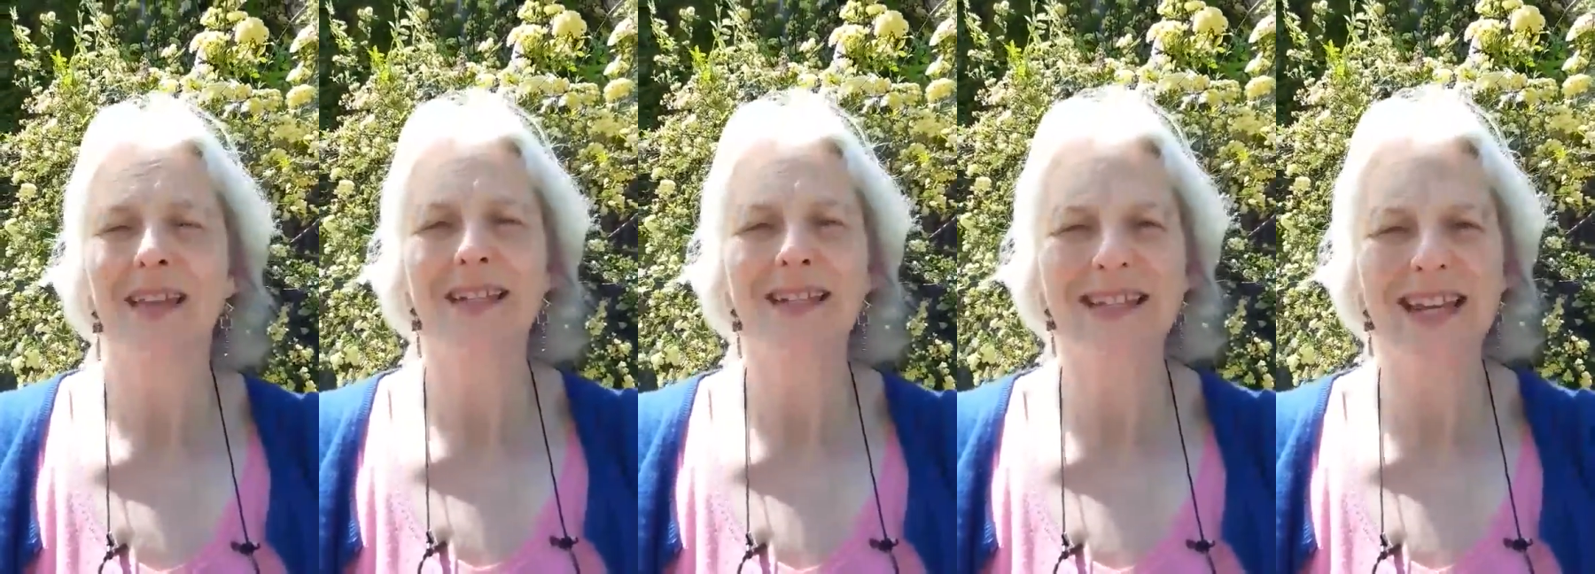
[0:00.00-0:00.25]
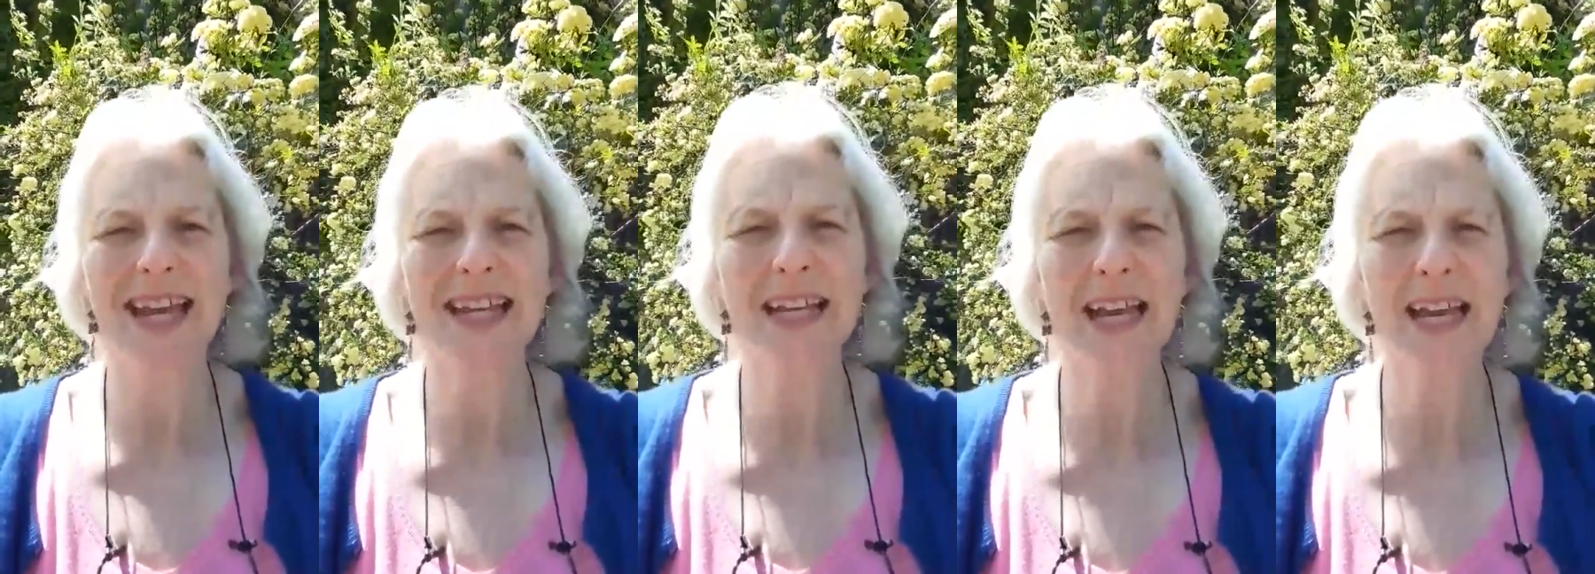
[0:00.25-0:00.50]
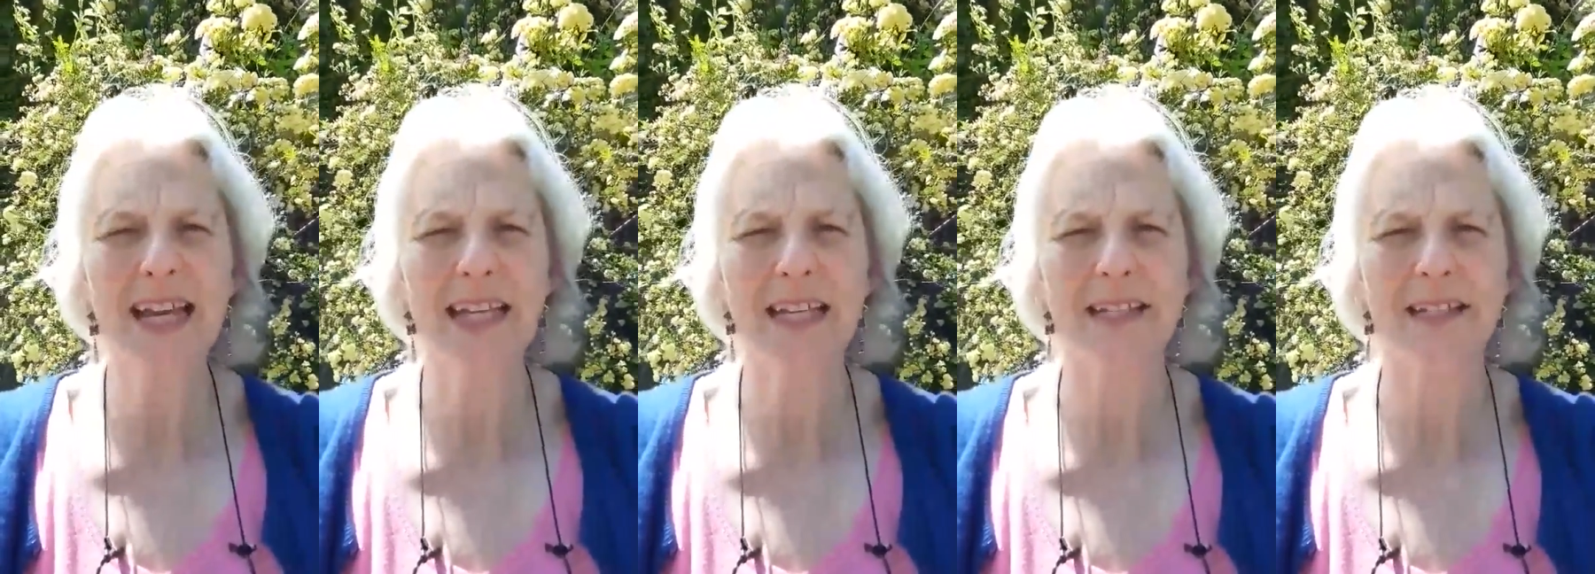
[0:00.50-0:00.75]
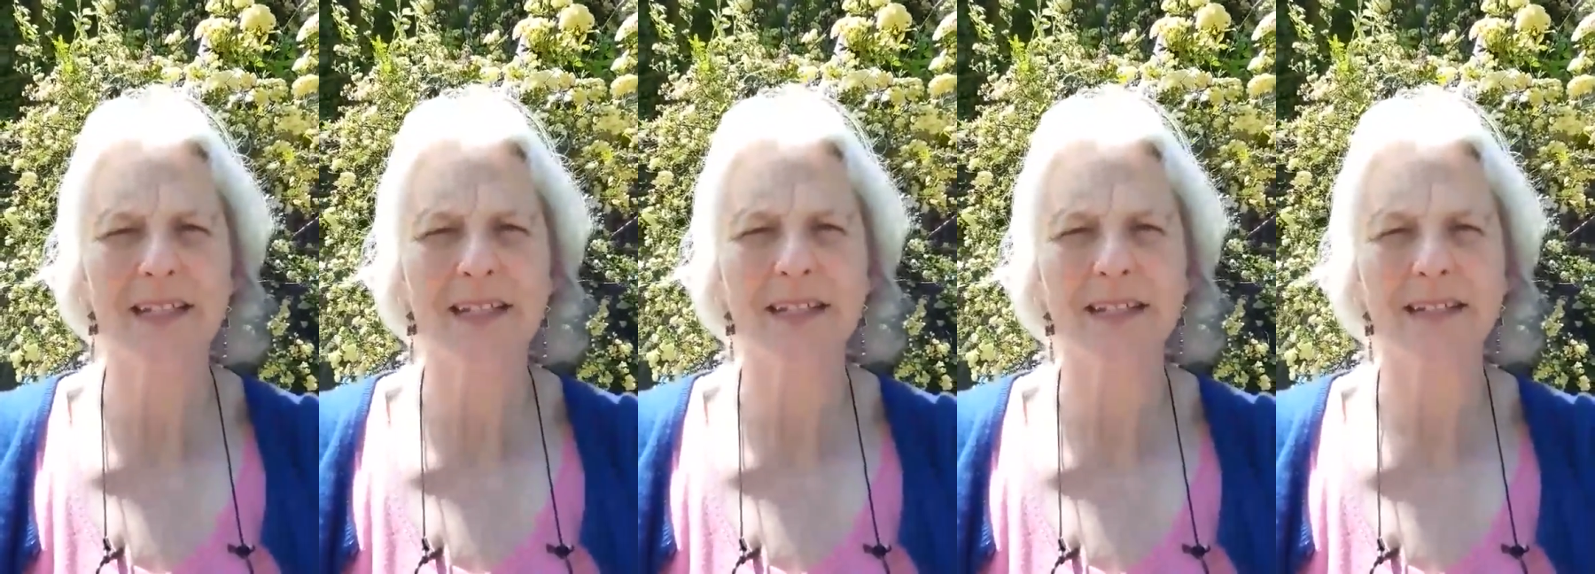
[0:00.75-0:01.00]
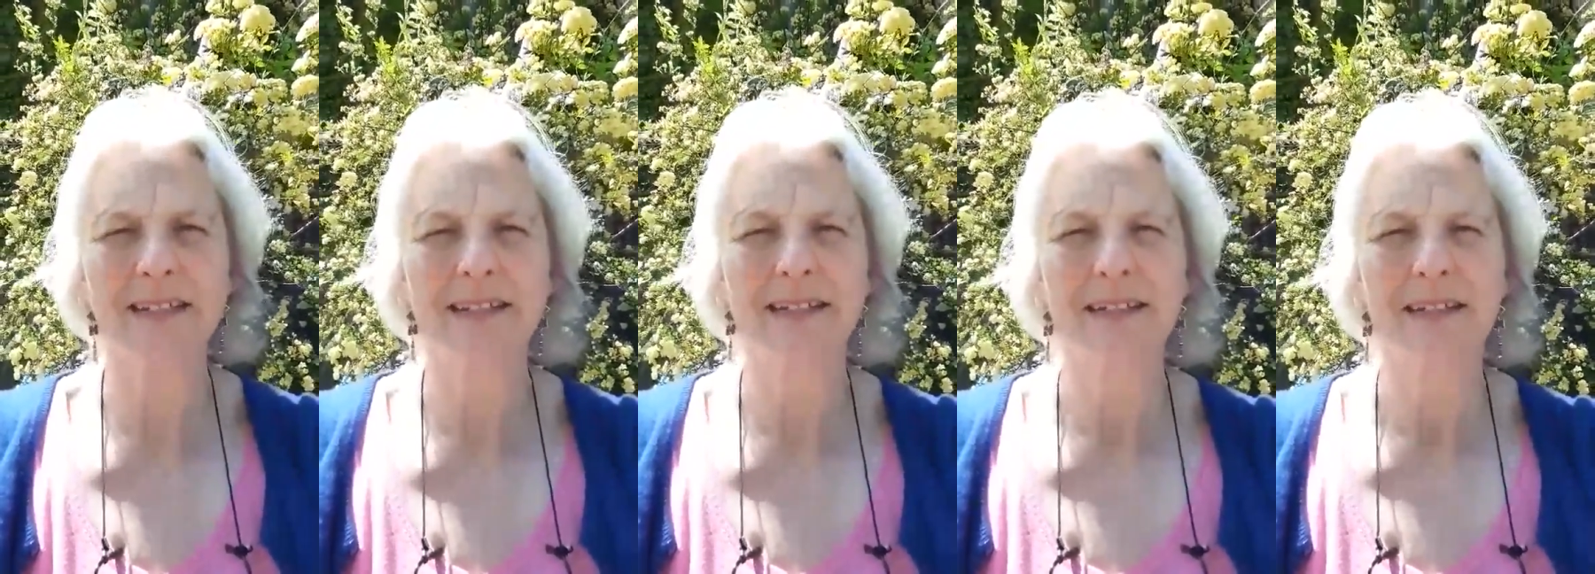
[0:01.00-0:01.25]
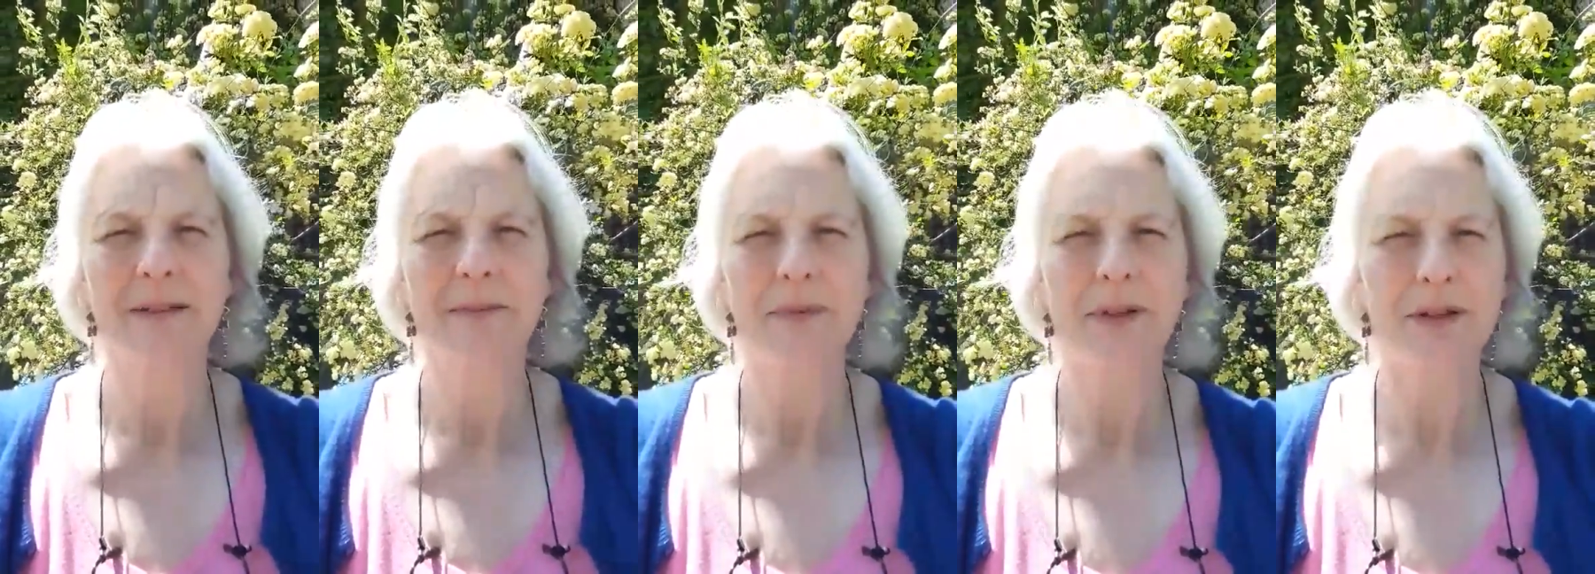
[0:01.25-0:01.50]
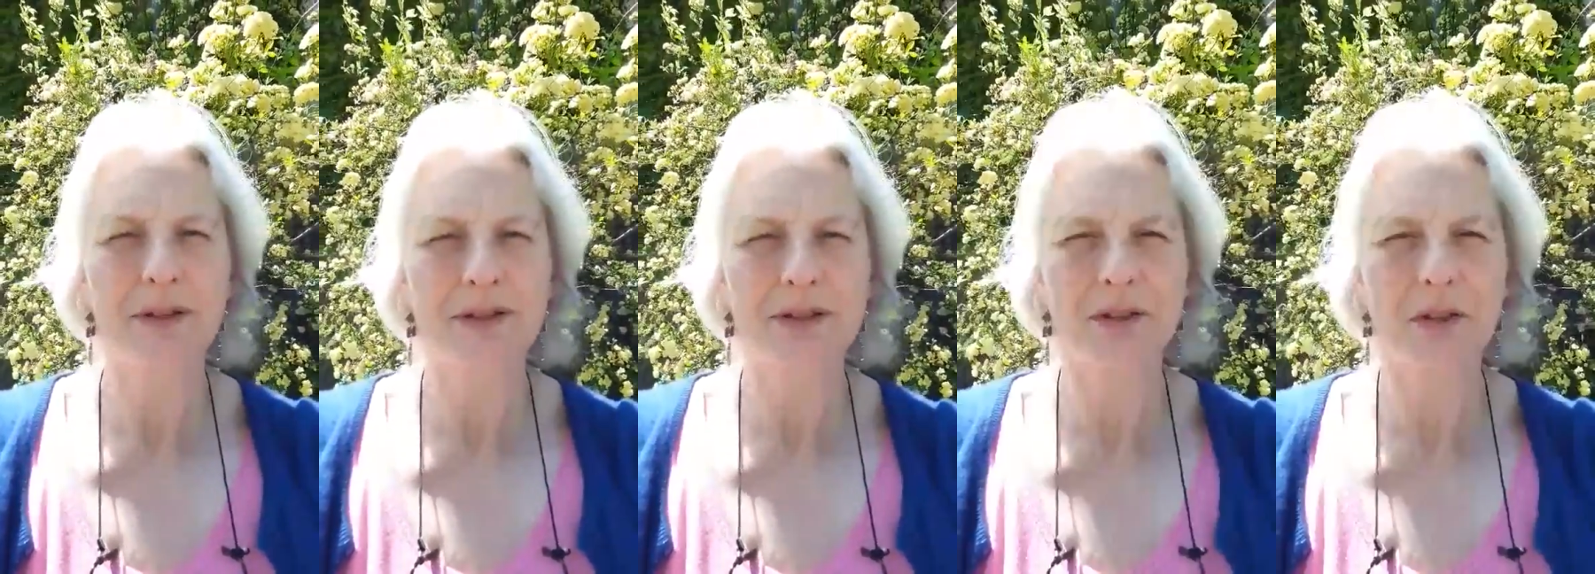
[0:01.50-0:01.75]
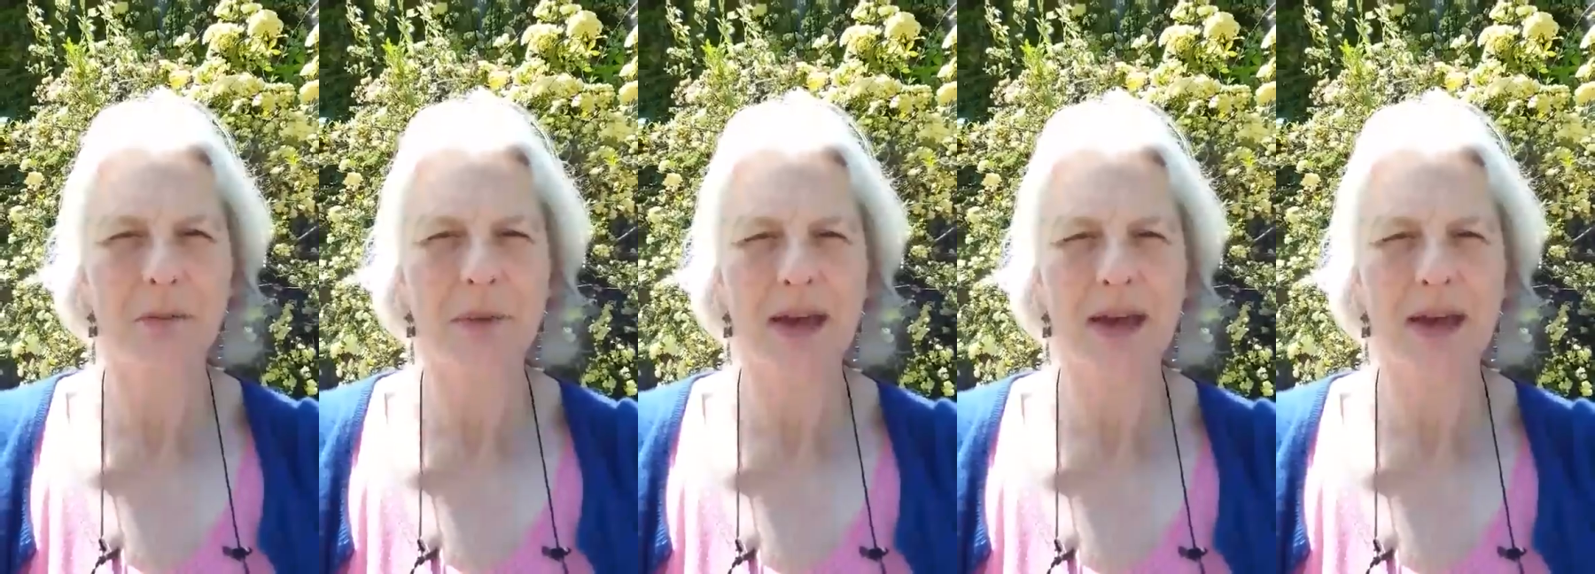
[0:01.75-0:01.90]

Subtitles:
in decades, because